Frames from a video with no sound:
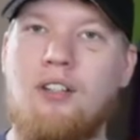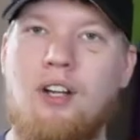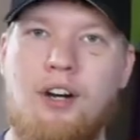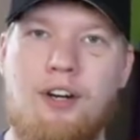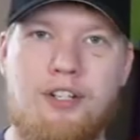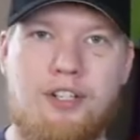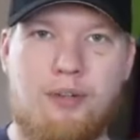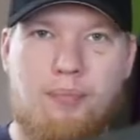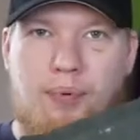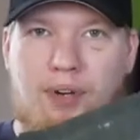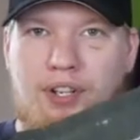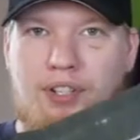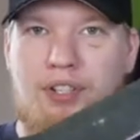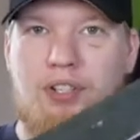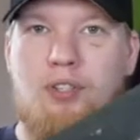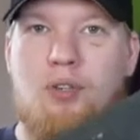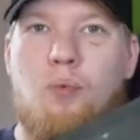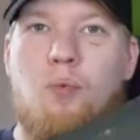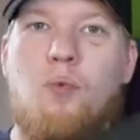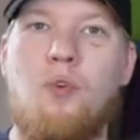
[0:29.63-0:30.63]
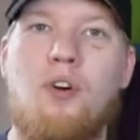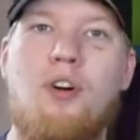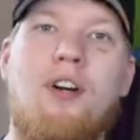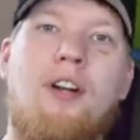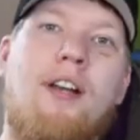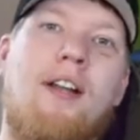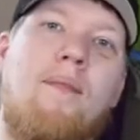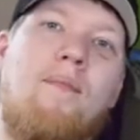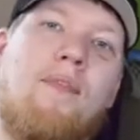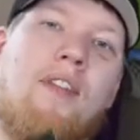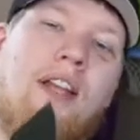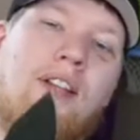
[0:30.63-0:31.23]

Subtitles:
larger pieces of wood.